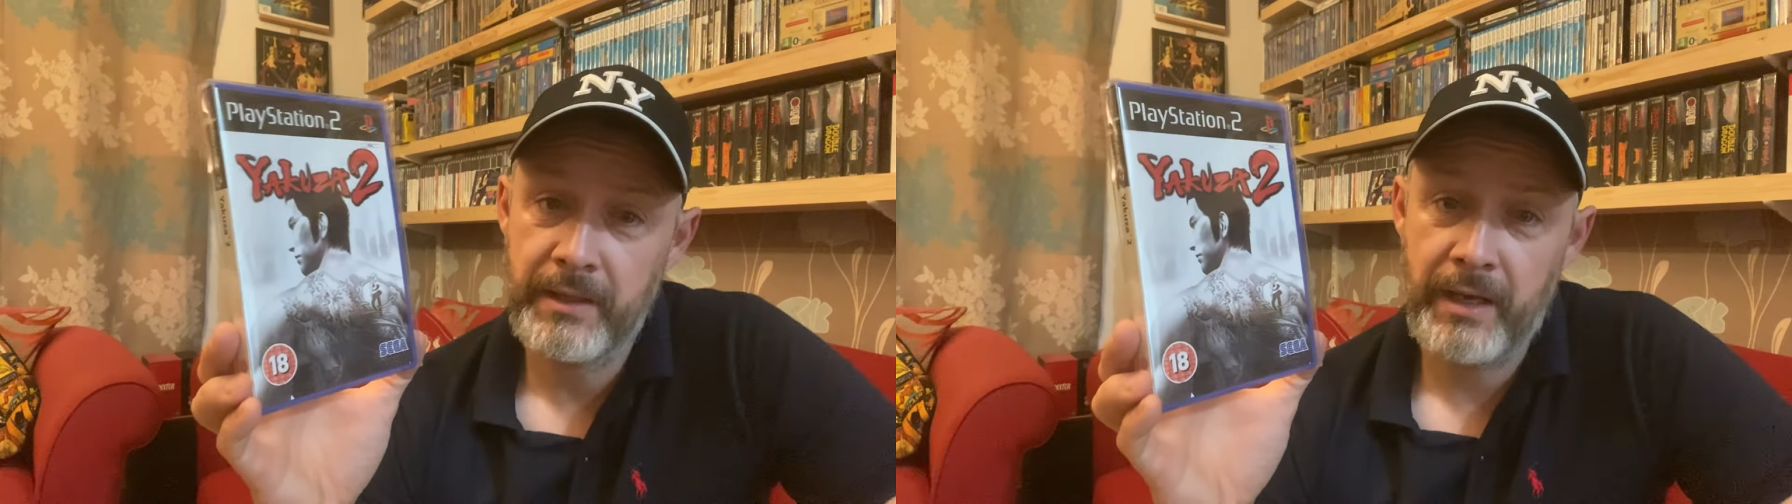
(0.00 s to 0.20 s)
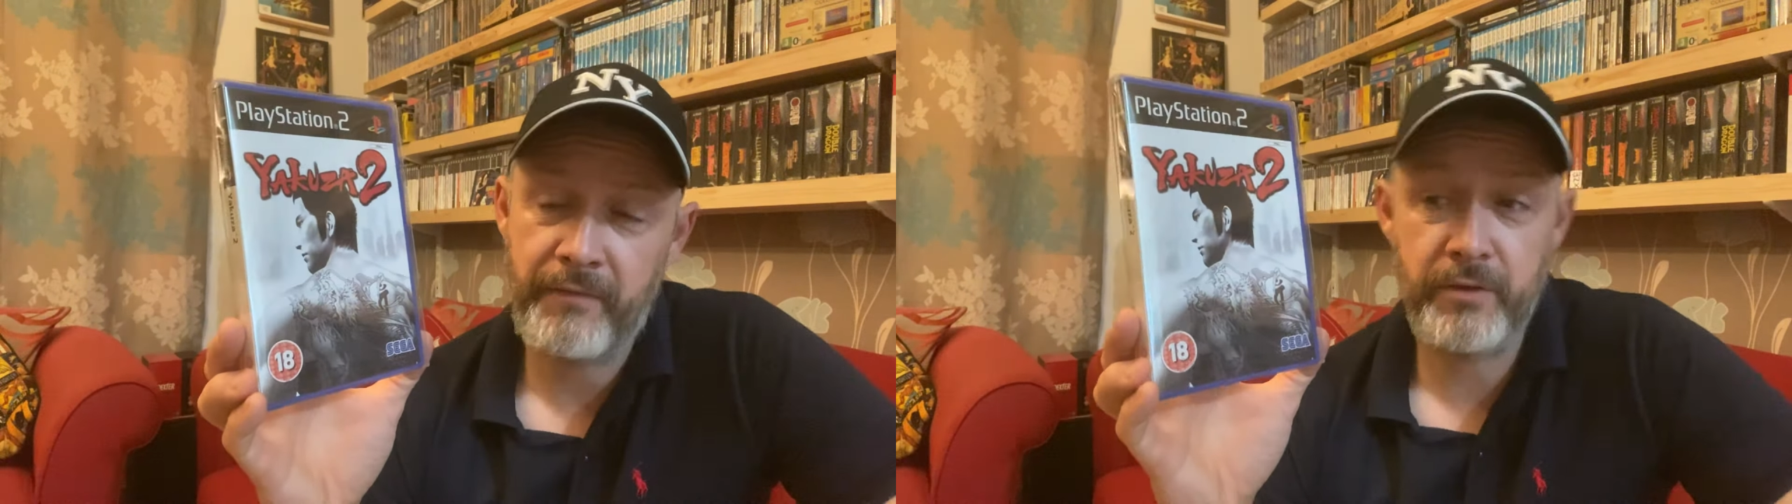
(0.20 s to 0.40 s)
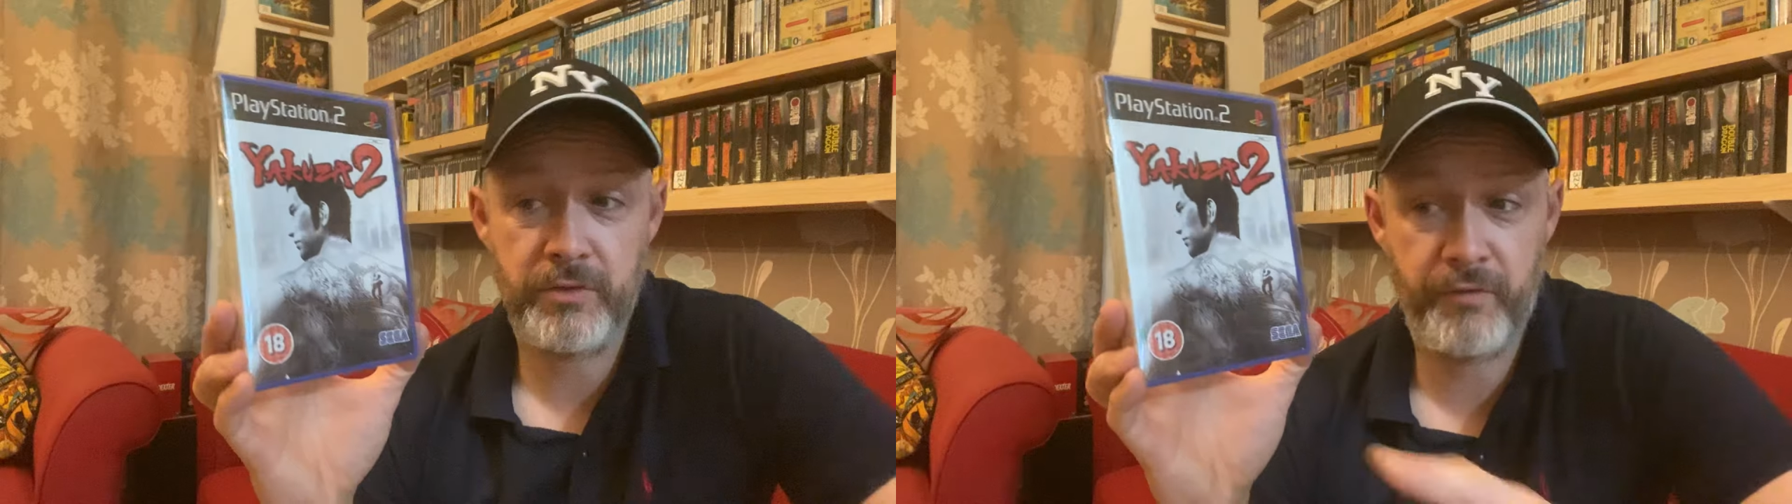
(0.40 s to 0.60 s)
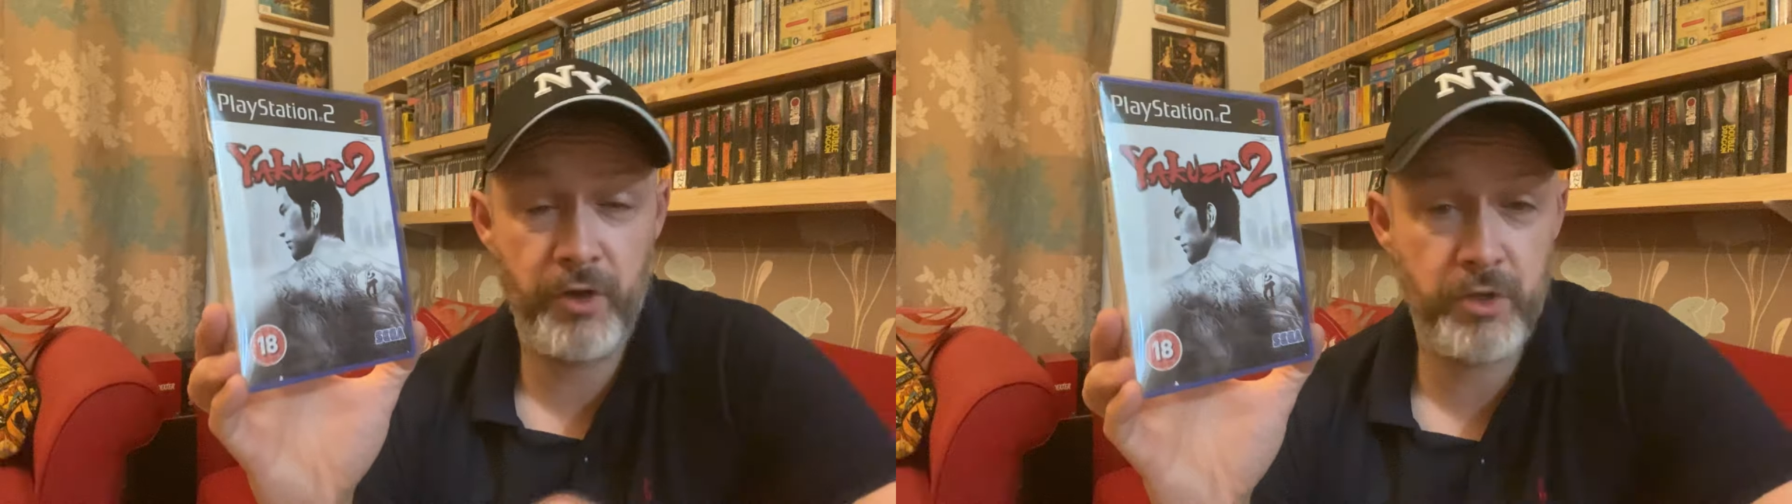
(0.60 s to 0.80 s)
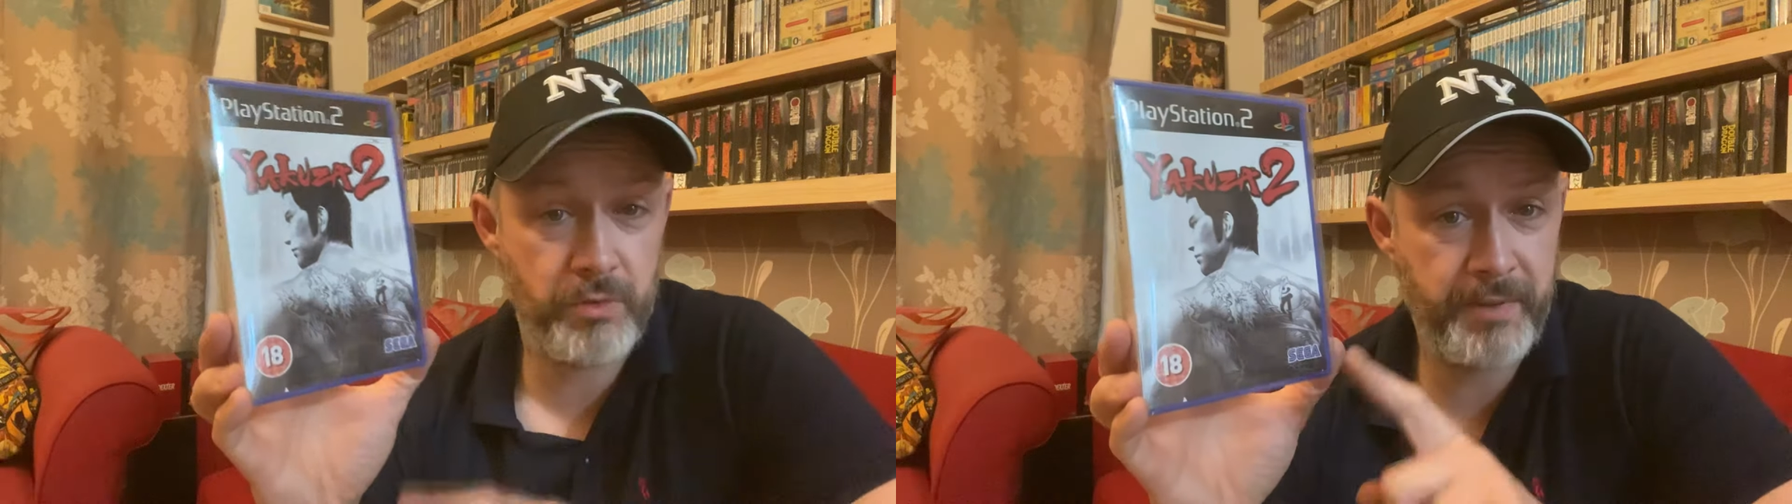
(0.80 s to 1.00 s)
think it was the
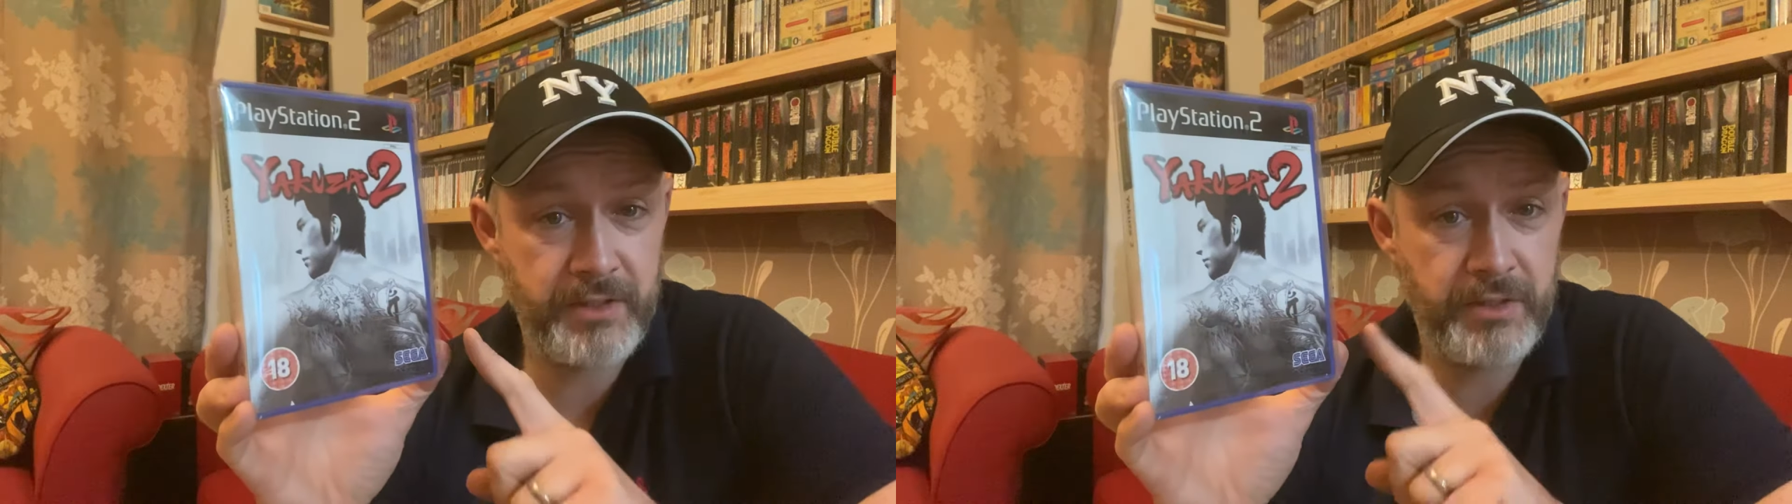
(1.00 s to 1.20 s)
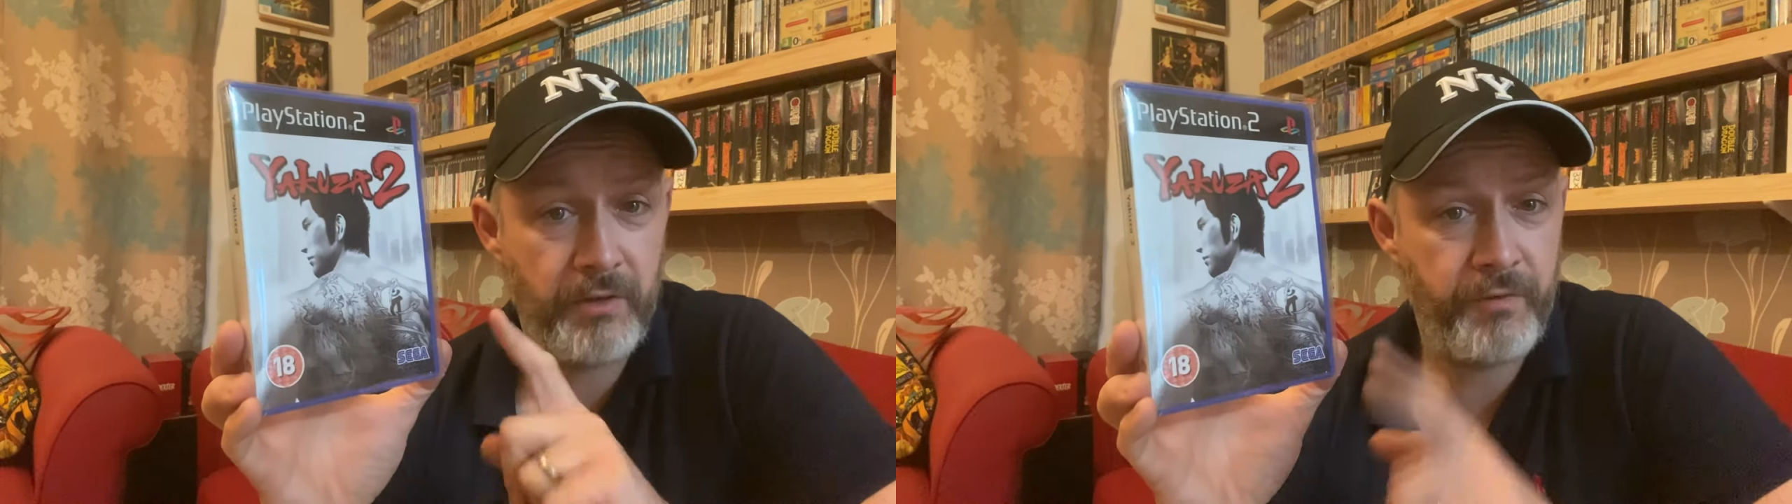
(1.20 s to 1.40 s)
first one on PS2